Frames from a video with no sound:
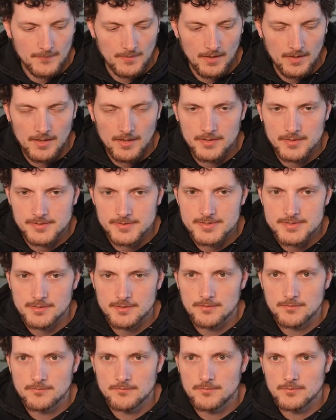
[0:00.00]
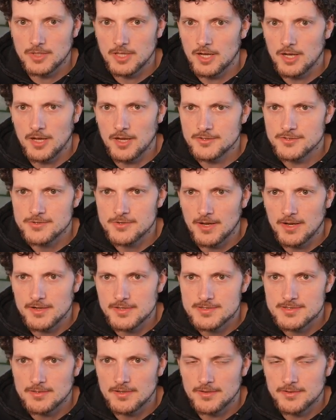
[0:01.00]
And yeah, I
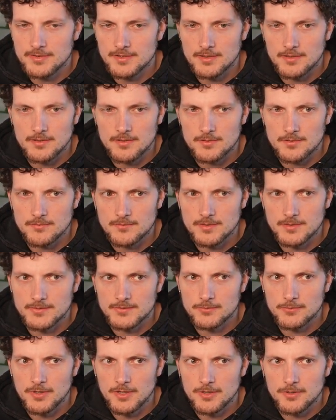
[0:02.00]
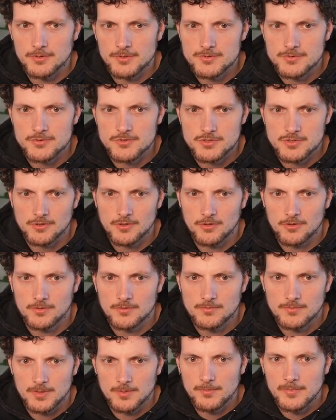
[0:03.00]
think it's really good to
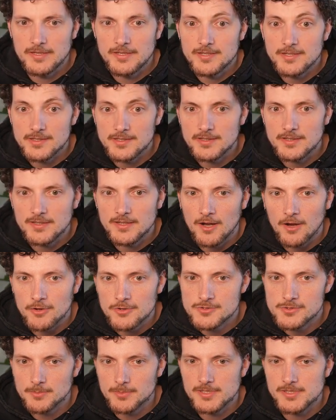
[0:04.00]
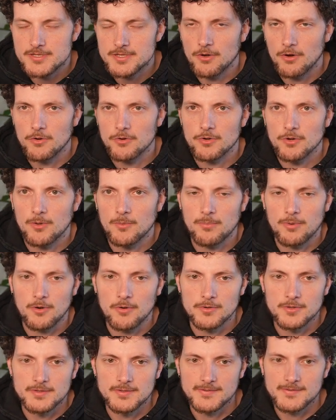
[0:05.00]
show immediately how to build your own
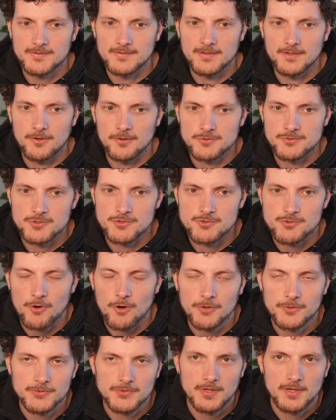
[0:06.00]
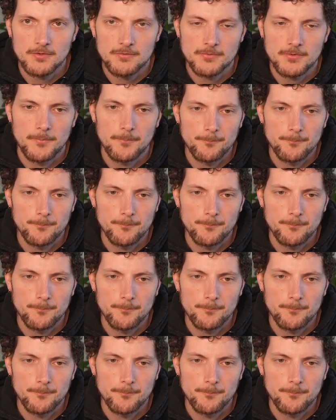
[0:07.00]
components and how to draw stuff.